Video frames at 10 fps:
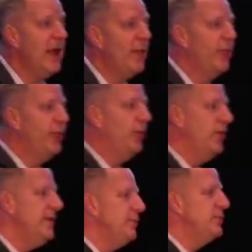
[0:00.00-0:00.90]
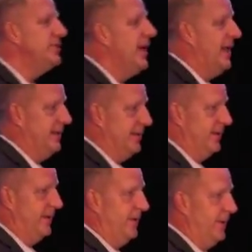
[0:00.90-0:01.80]
now, 30%
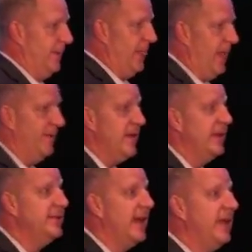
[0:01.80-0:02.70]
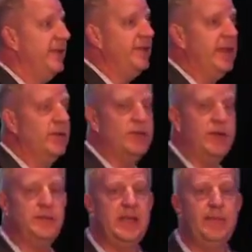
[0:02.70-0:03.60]
of the executive
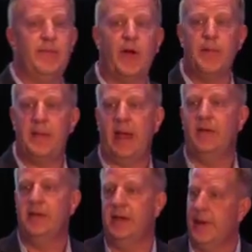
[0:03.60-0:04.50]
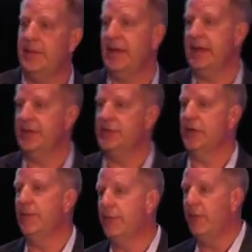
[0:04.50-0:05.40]
leadership team of our parent company is
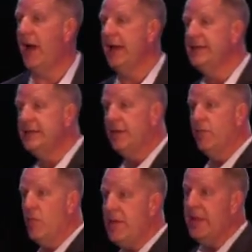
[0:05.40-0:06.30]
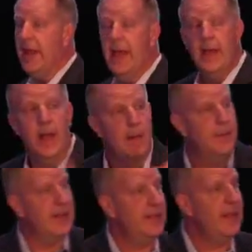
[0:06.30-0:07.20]
comprised of women. But